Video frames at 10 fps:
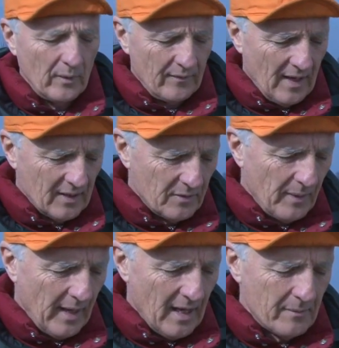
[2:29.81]
we've had to
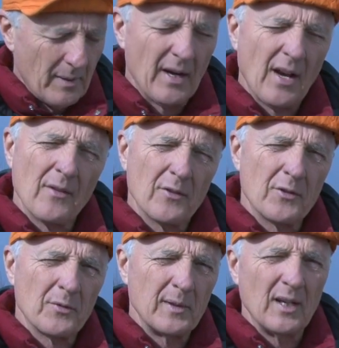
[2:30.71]
pay out about another
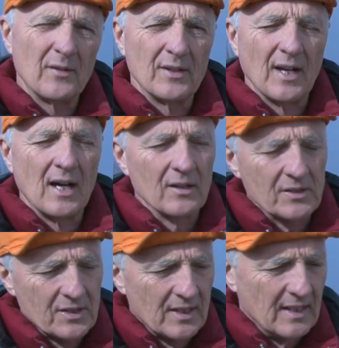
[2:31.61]

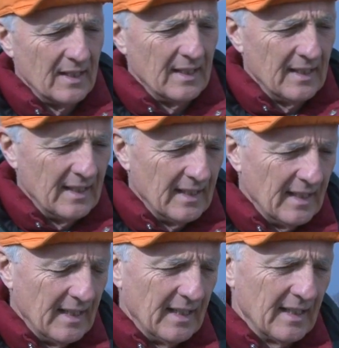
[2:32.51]
$300
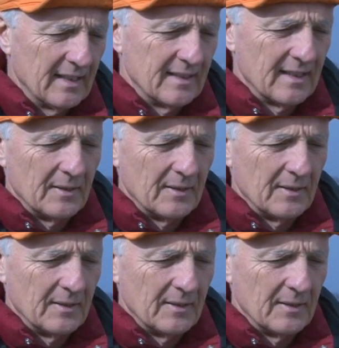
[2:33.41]
in